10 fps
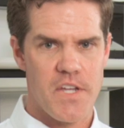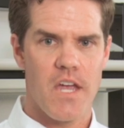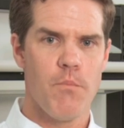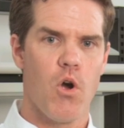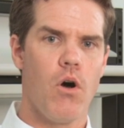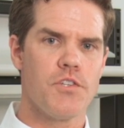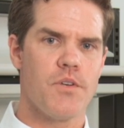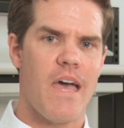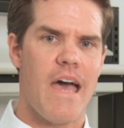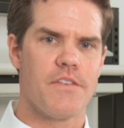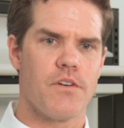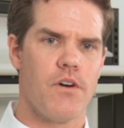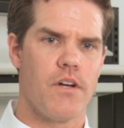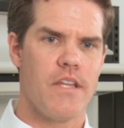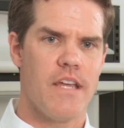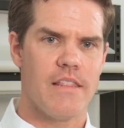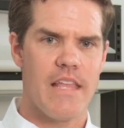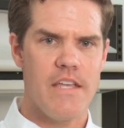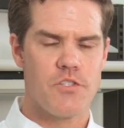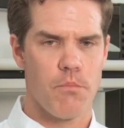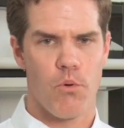camera also has on it a laser